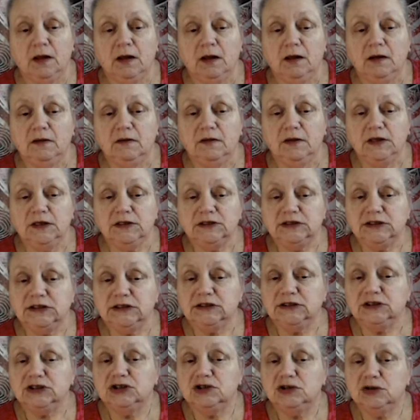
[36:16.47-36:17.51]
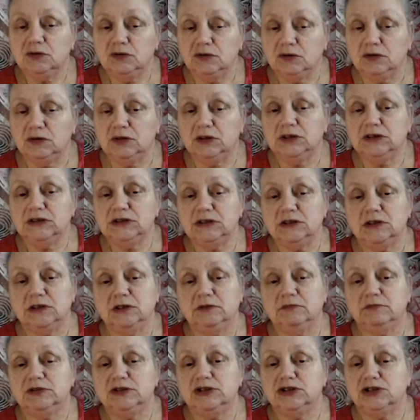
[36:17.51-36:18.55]
This is not the time
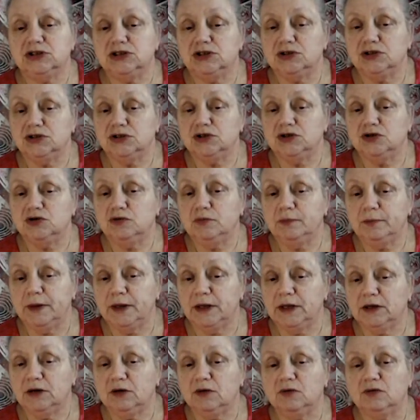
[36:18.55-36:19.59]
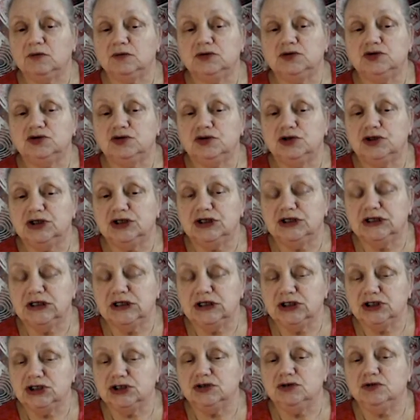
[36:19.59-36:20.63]
to turn your back on
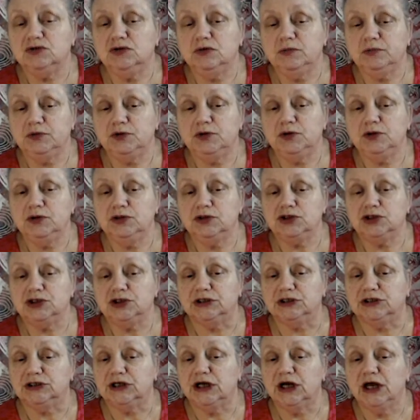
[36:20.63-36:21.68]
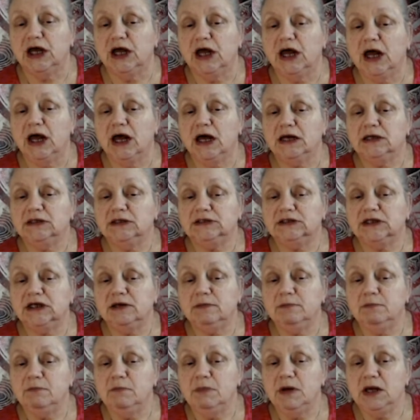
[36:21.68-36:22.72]
traditional approaches as they
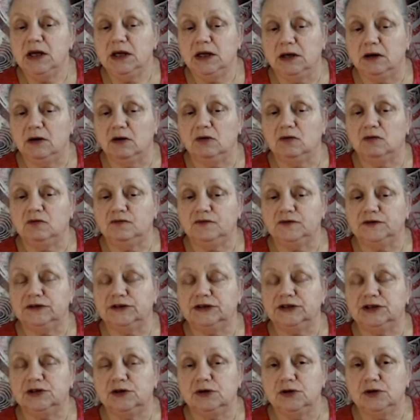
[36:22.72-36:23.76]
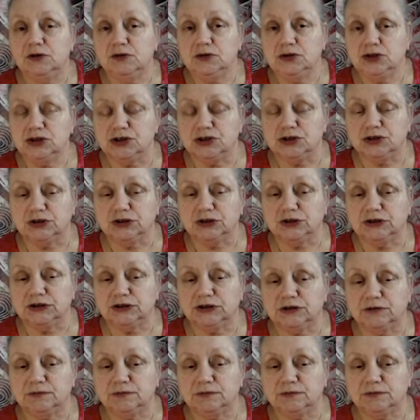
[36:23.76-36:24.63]
may offer solutions.